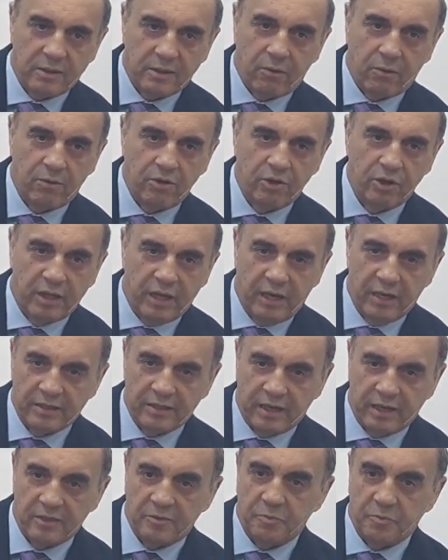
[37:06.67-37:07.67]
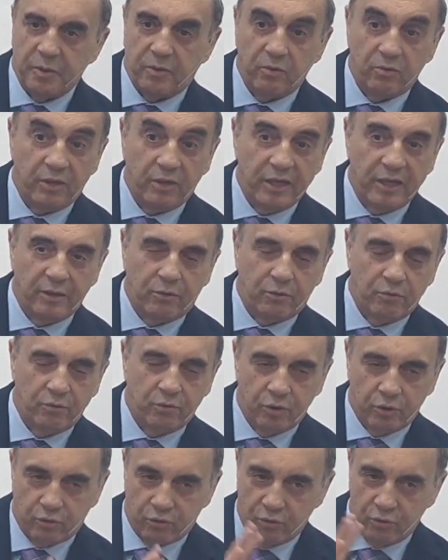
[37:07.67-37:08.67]
things that are really amazing
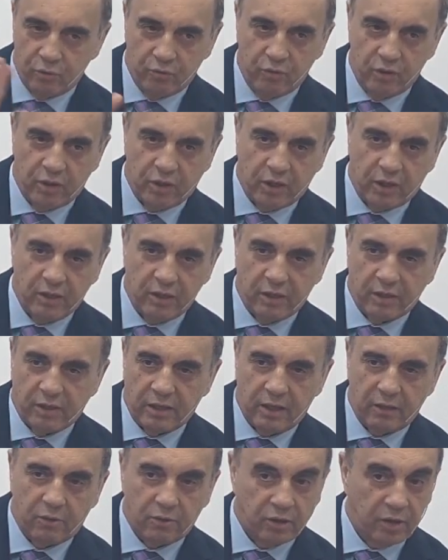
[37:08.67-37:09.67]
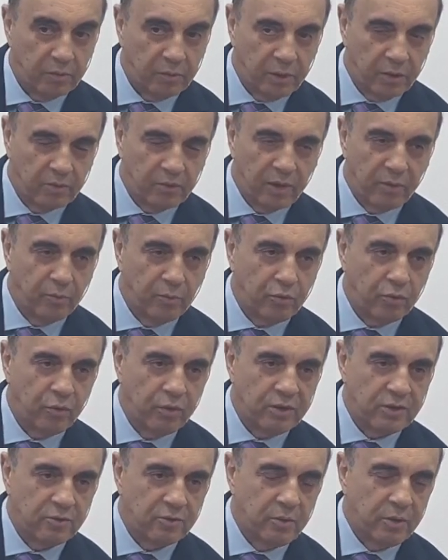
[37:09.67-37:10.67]
regarding this topic. I'm not going to
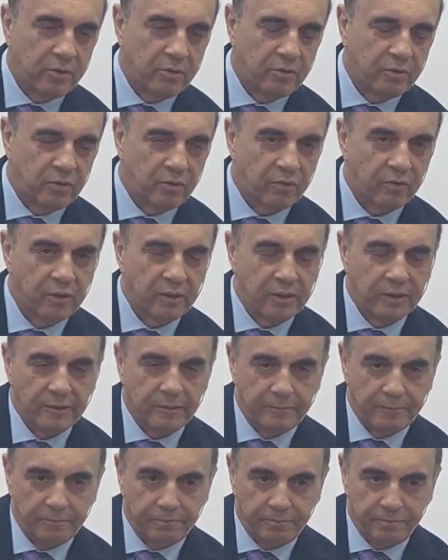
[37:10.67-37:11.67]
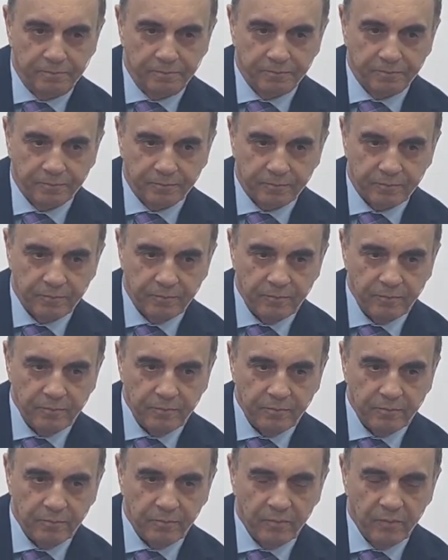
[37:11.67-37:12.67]
enter into details because I'm not
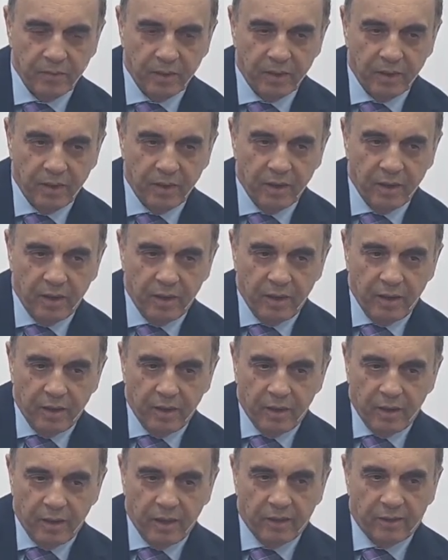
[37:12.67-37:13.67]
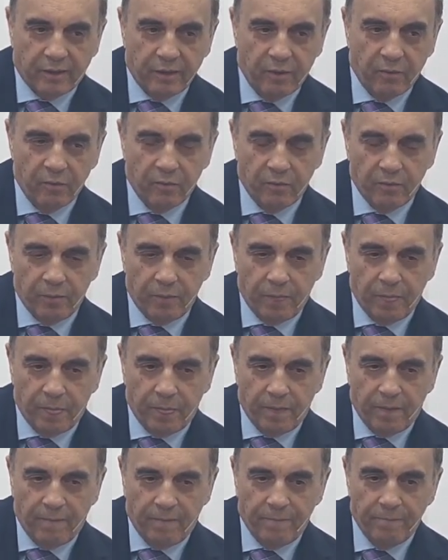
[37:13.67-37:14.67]
very knowledgeable about it.
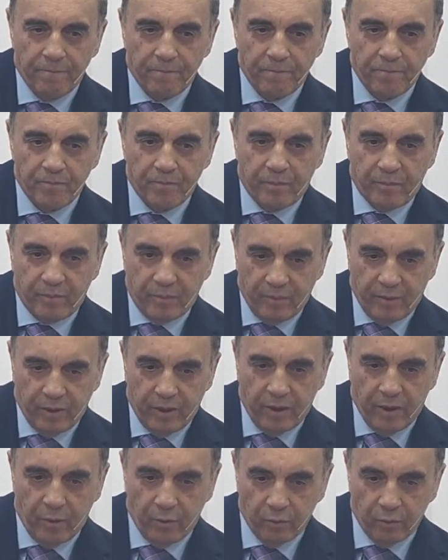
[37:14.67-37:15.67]
But